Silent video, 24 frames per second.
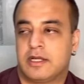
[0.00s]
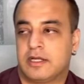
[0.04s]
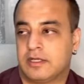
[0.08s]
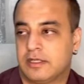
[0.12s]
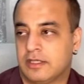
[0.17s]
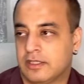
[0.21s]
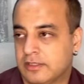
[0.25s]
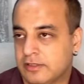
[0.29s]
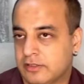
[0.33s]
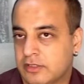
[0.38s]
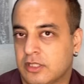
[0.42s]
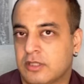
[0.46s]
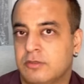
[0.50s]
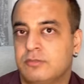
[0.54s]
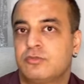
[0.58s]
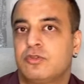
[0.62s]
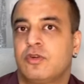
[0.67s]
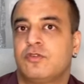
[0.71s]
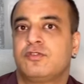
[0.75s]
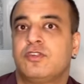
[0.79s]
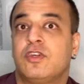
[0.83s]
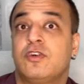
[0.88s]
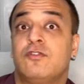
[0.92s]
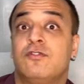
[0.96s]
in terms
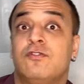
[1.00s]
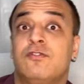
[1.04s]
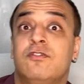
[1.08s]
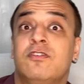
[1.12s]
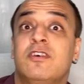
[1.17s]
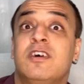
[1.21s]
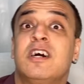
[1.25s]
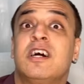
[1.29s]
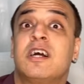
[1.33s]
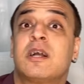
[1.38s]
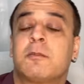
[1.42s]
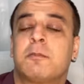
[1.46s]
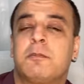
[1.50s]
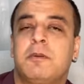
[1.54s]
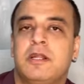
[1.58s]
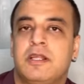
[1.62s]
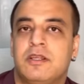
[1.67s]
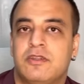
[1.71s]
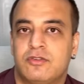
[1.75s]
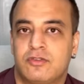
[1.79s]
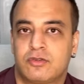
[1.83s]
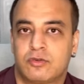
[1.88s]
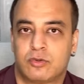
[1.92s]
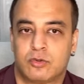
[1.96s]
of your
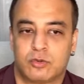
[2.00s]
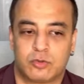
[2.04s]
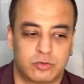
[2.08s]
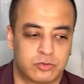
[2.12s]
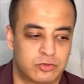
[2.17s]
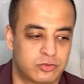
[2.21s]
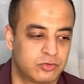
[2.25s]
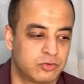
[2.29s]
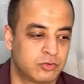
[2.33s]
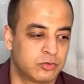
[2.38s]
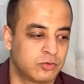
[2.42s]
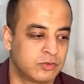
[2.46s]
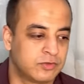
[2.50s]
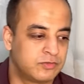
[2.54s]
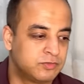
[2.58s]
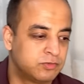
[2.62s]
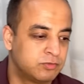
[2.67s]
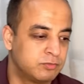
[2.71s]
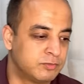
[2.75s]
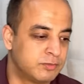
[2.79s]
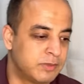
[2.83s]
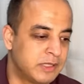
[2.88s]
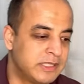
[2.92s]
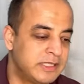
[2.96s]
workplace growth so if you
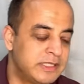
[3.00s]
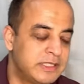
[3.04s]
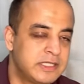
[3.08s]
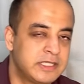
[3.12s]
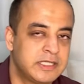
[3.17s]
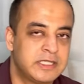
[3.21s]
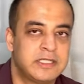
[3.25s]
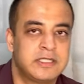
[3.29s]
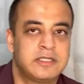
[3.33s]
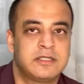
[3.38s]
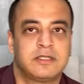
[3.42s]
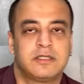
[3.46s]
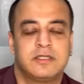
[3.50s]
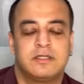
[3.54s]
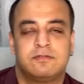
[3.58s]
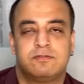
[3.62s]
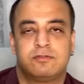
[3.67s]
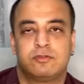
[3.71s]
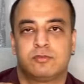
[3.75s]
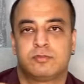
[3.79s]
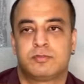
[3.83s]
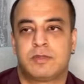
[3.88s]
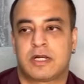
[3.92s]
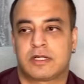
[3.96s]
meditate if
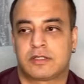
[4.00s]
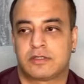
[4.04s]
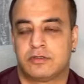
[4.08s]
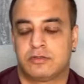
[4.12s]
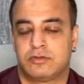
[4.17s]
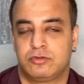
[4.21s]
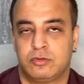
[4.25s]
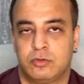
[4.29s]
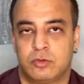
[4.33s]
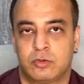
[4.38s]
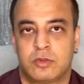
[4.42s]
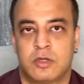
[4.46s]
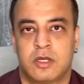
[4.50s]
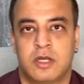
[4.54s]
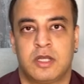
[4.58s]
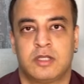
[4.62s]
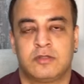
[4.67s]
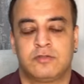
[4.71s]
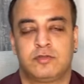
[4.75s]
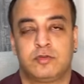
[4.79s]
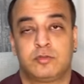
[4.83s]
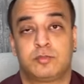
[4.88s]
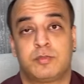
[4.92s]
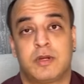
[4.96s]
you practice yoga
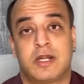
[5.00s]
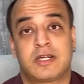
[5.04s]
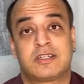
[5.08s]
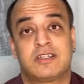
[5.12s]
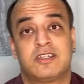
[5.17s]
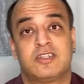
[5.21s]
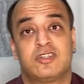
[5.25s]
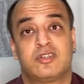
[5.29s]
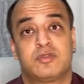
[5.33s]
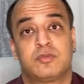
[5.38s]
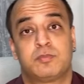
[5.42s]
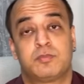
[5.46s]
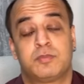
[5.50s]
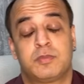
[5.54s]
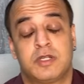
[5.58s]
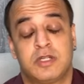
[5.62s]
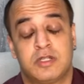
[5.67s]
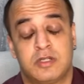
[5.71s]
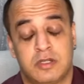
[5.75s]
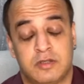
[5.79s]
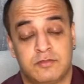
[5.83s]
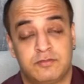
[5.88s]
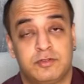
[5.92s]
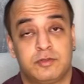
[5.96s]
if you practice
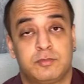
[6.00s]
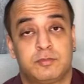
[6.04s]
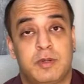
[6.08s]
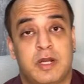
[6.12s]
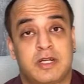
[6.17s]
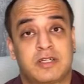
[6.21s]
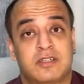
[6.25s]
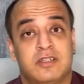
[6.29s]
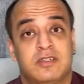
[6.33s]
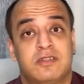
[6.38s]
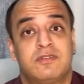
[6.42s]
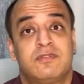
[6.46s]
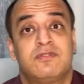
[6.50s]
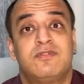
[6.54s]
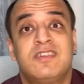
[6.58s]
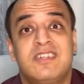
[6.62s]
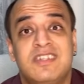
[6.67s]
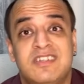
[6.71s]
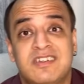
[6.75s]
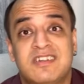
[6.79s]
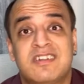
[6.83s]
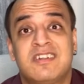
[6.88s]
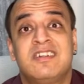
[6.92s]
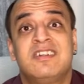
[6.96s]
spirit if you practice
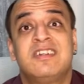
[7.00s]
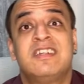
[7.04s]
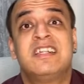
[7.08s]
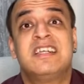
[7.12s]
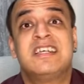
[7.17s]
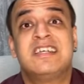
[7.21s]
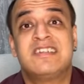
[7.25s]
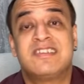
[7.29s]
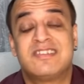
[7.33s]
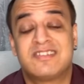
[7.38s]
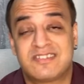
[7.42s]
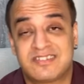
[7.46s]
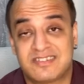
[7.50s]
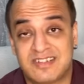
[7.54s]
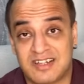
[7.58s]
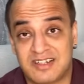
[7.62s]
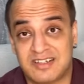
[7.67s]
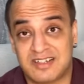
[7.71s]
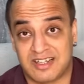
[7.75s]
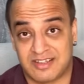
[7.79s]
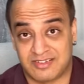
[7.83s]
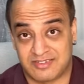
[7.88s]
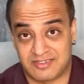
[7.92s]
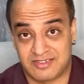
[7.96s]
physical
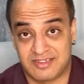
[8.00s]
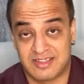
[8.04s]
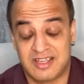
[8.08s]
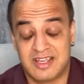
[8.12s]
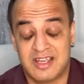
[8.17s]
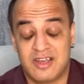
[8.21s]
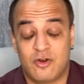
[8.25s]
stillness